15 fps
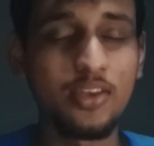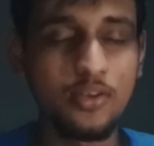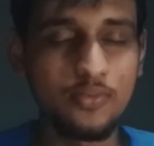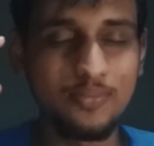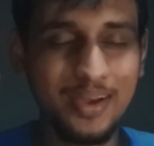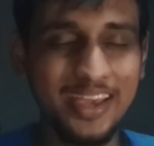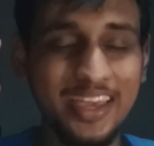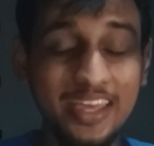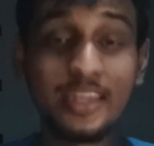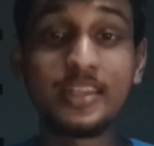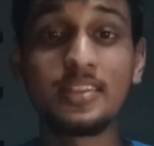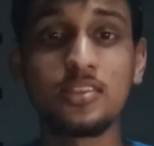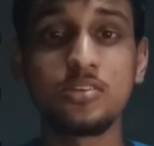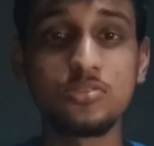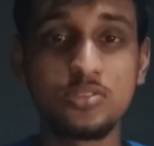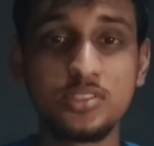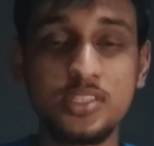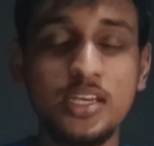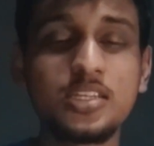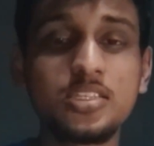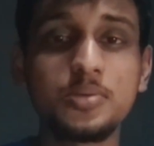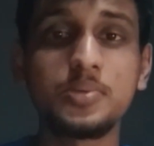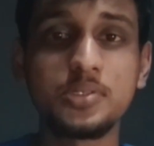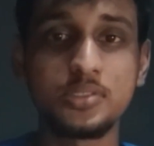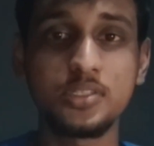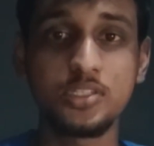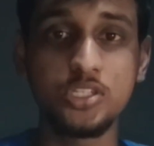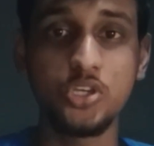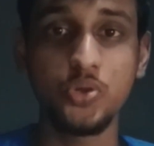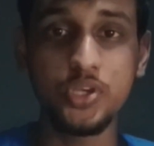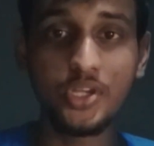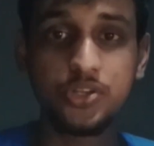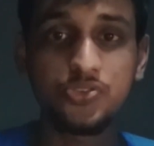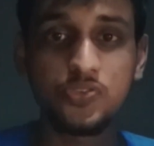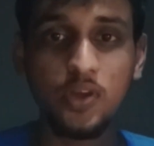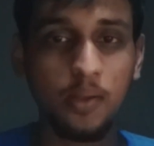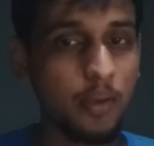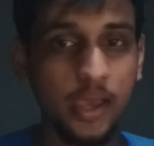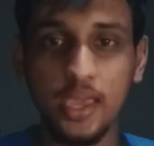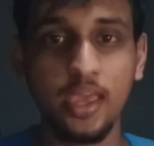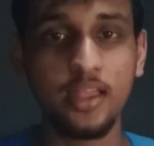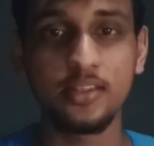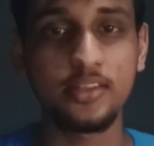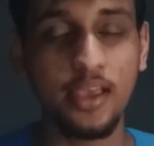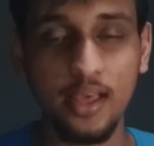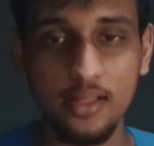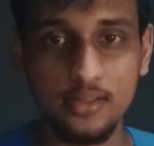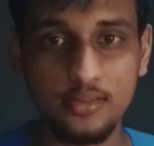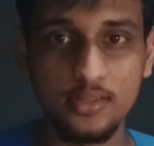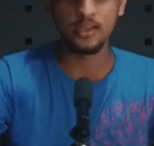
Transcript: by hitting those decibels in your eardrum. I cannot tell